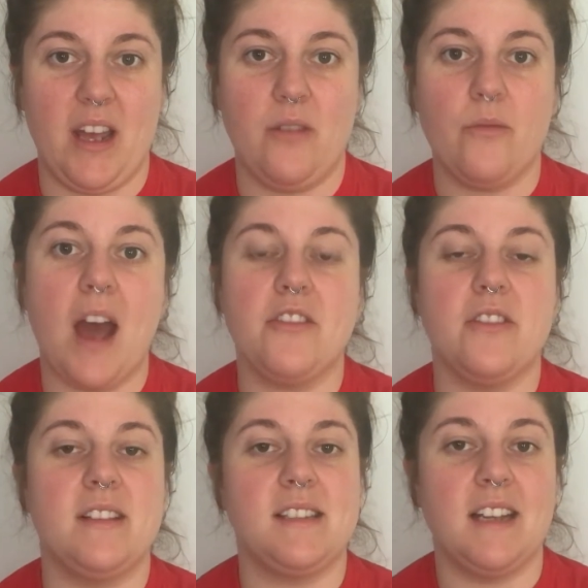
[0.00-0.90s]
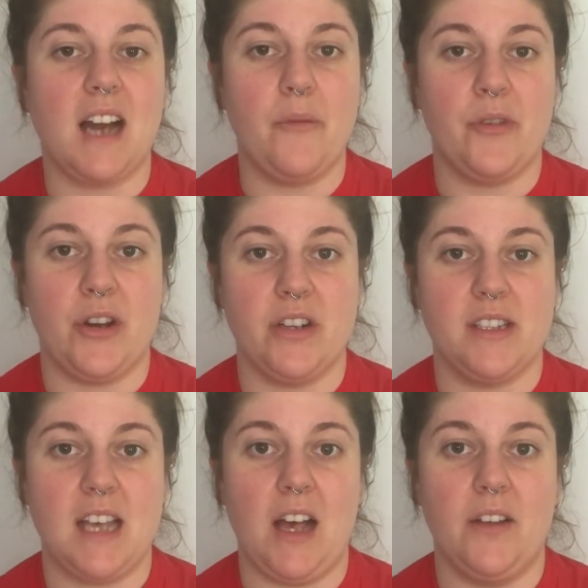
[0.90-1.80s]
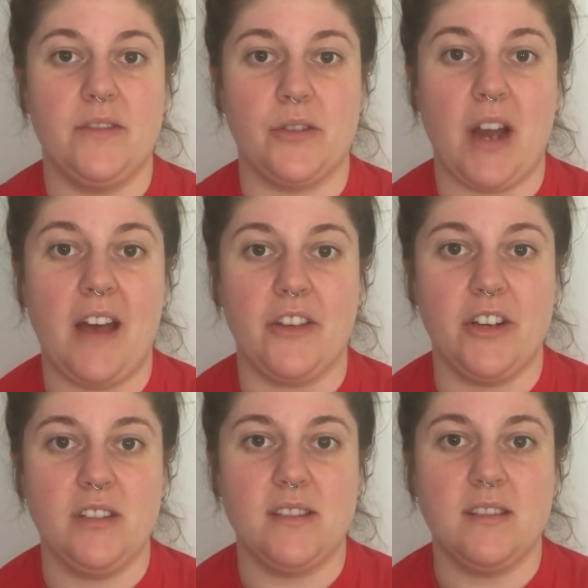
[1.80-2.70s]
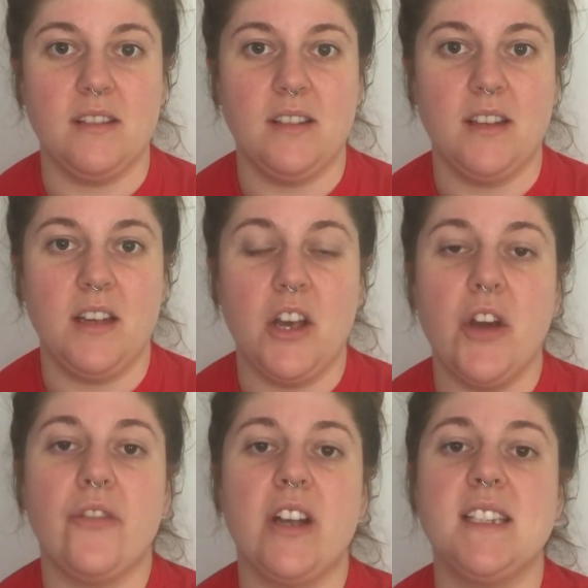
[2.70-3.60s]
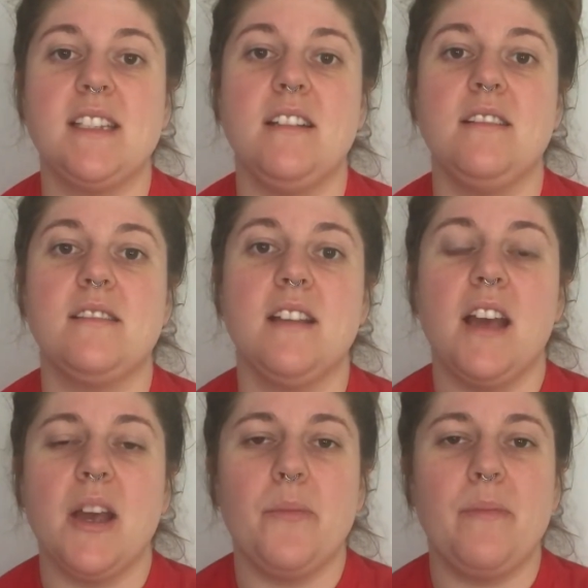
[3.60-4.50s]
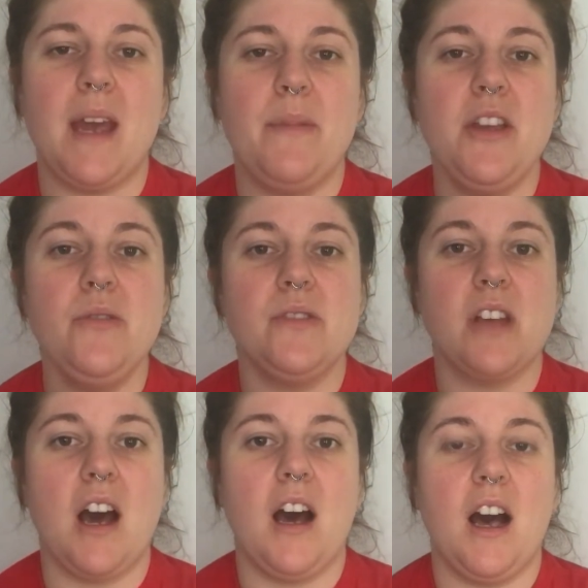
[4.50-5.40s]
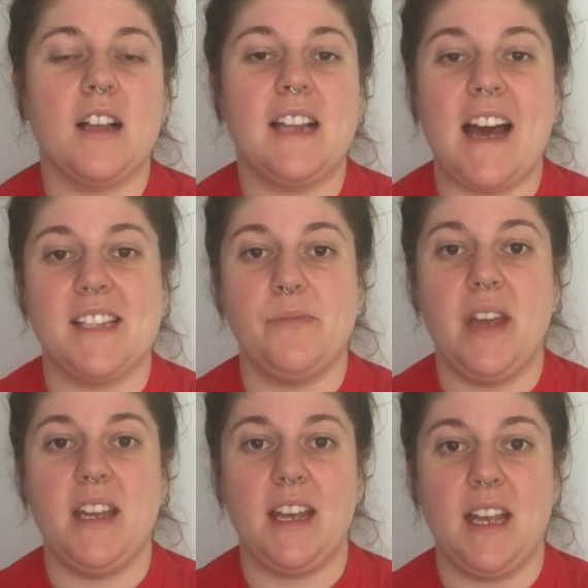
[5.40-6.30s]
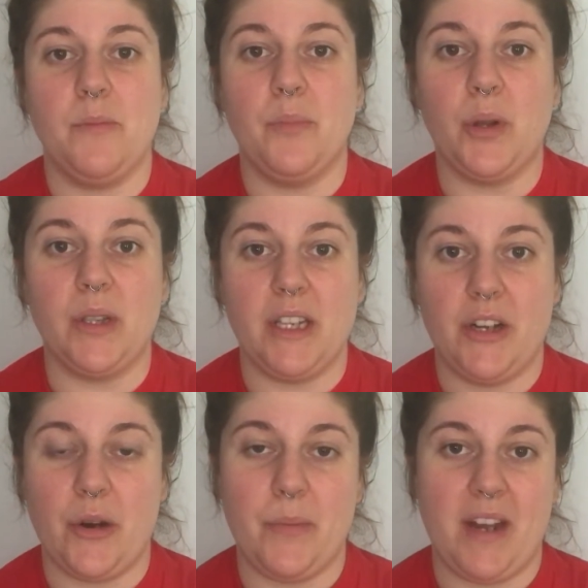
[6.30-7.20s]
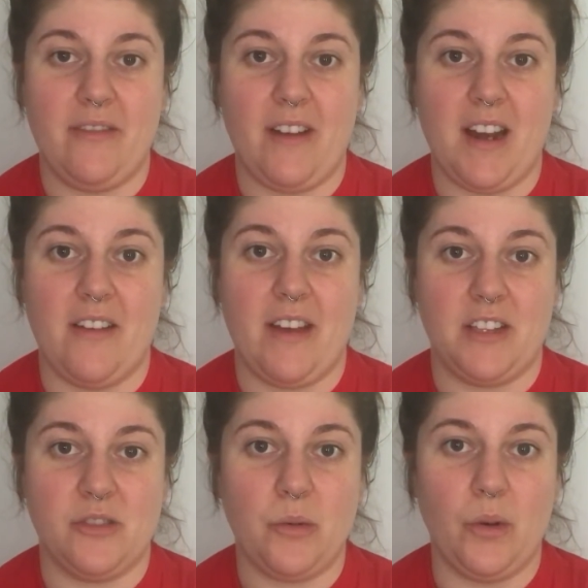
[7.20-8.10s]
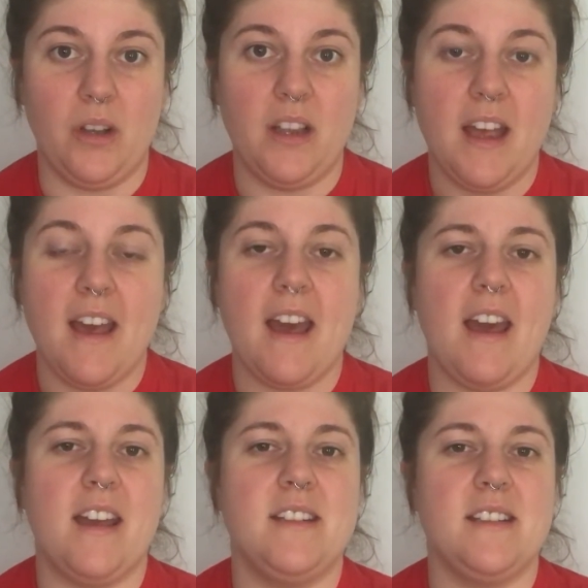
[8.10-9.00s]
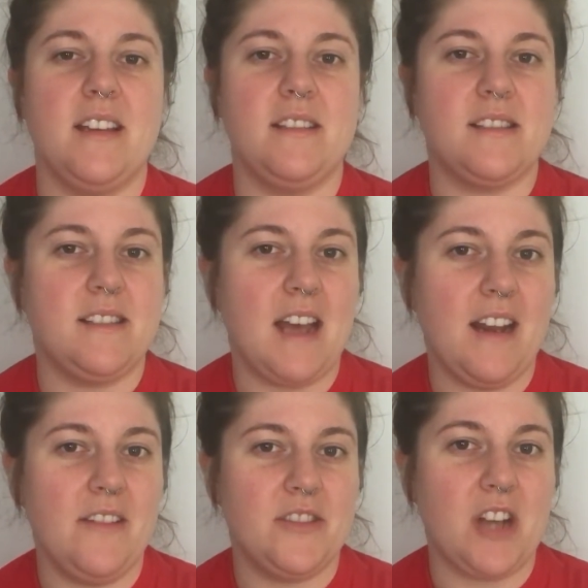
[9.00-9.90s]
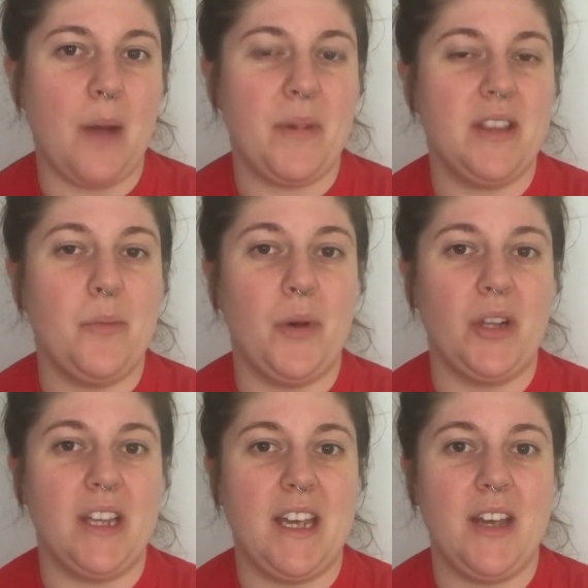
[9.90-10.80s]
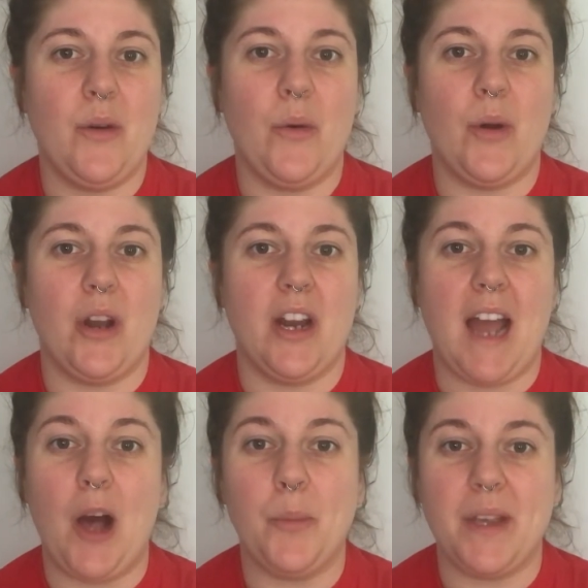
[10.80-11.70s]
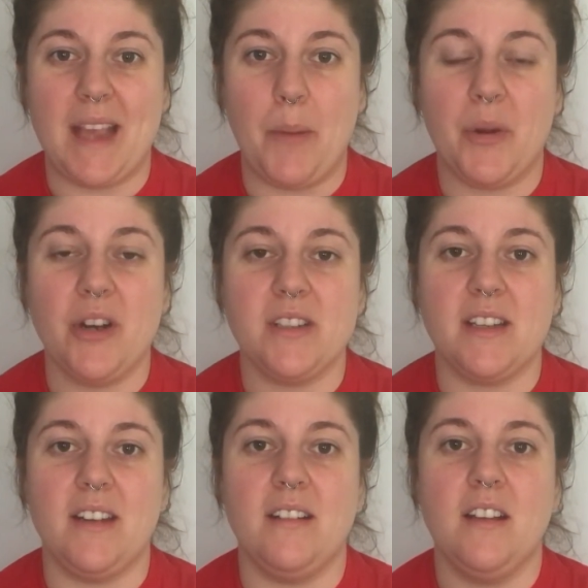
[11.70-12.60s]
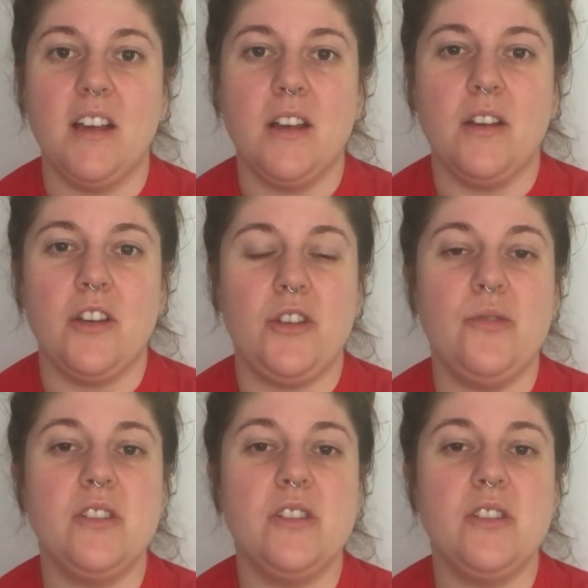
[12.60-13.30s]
ignore it rather than stick up for yourselves or others. For instance, maybe you saw a classmate getting bullied or made fun of at school, and instead of stopping the bully or helping that person,